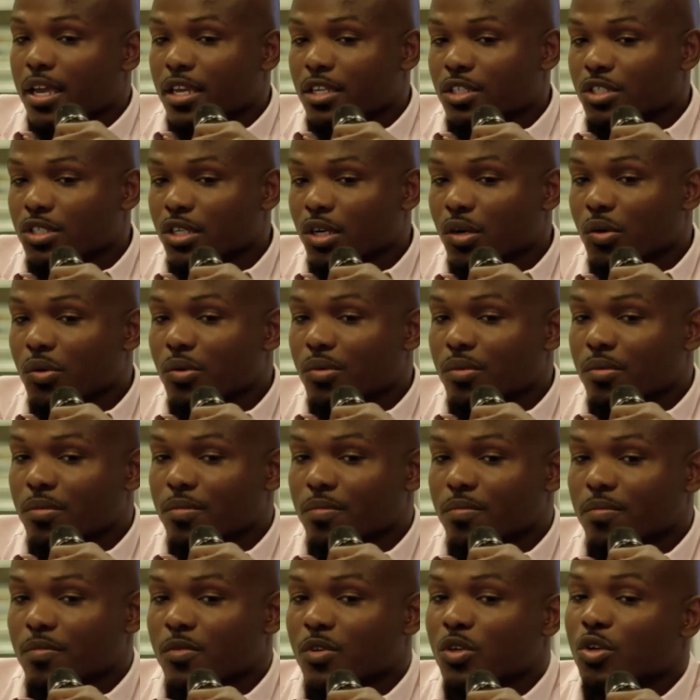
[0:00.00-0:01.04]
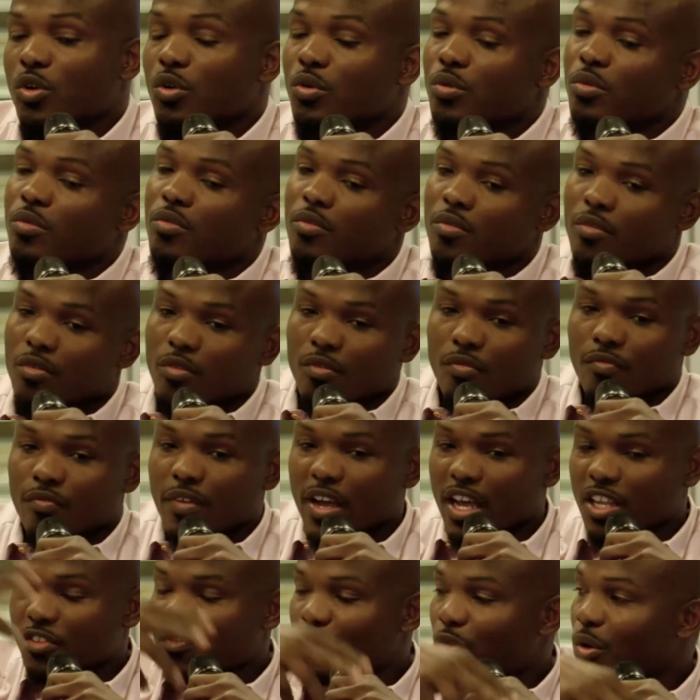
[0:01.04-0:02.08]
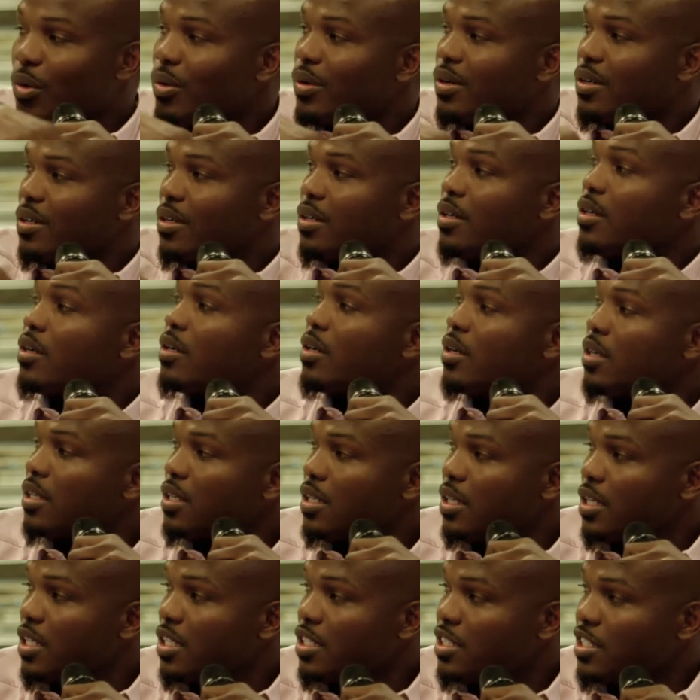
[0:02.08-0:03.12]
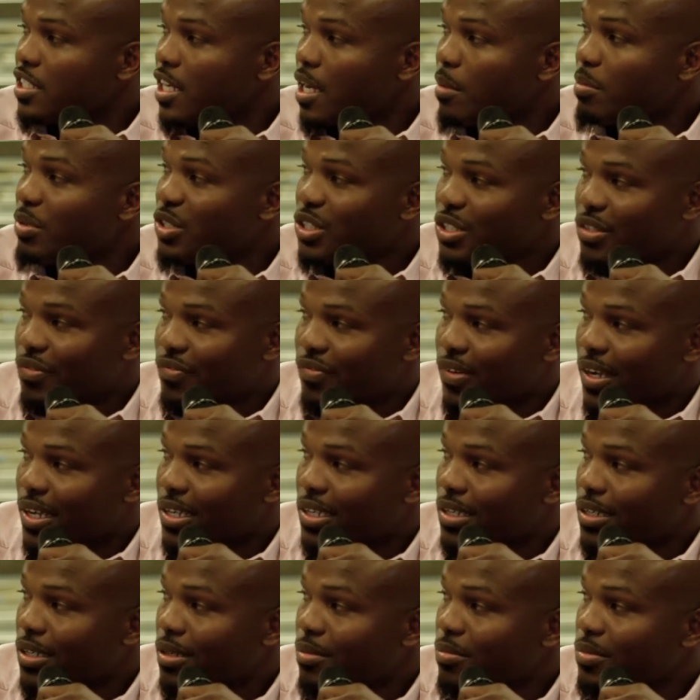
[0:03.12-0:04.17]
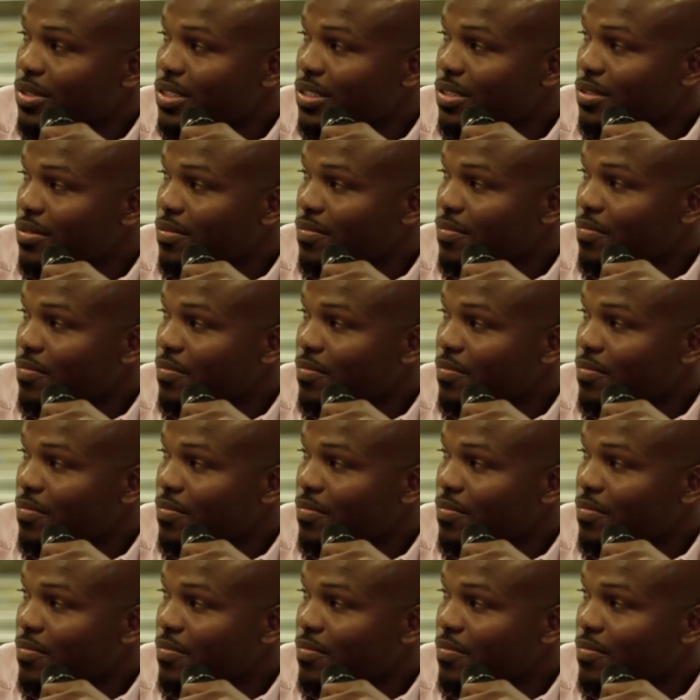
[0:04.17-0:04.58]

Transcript: So, fast forward, championship fight comes.